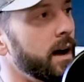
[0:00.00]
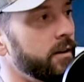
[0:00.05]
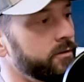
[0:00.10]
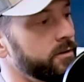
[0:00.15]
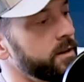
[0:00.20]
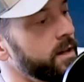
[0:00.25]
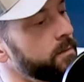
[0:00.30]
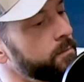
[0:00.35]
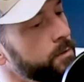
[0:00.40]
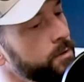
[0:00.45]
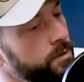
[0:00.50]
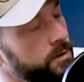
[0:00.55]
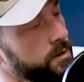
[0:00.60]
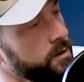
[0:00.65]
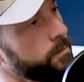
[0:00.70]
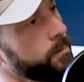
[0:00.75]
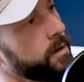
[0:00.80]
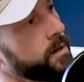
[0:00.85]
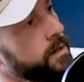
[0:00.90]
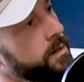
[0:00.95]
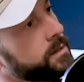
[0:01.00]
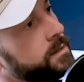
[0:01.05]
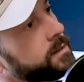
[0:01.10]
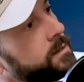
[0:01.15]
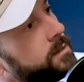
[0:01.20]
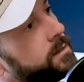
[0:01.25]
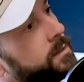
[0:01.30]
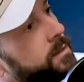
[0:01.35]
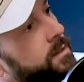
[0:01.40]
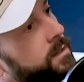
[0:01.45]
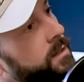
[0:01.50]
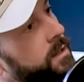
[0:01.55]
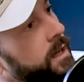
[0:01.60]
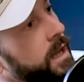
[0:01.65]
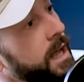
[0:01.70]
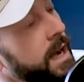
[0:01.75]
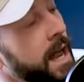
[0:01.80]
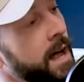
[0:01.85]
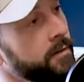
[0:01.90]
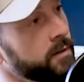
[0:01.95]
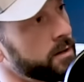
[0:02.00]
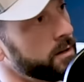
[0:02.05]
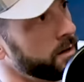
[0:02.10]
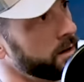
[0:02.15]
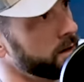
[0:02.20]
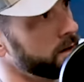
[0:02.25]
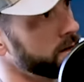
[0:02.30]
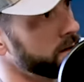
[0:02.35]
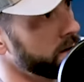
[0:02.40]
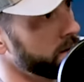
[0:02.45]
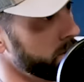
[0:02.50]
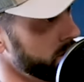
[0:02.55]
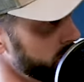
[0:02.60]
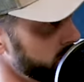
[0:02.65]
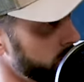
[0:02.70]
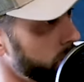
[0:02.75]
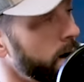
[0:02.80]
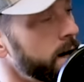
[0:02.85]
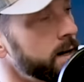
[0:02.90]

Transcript: after that moose experience, and having done a bunch of